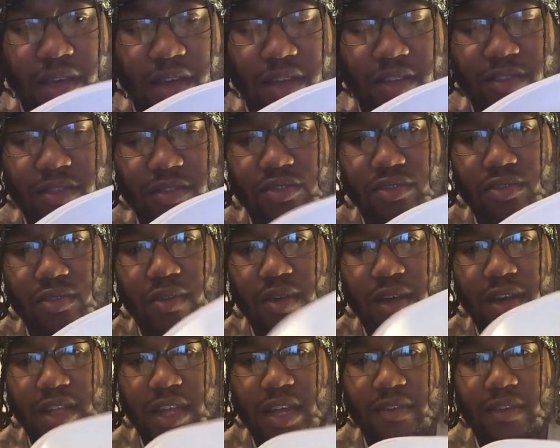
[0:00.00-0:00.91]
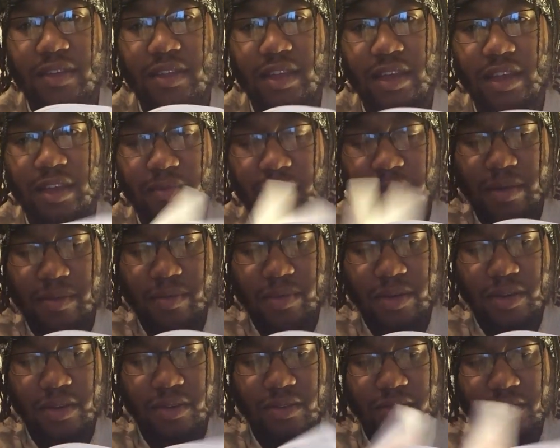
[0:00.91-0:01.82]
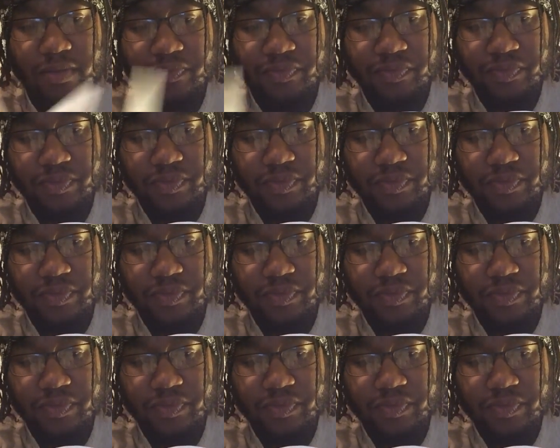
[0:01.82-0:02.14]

He's destroying everything, man, because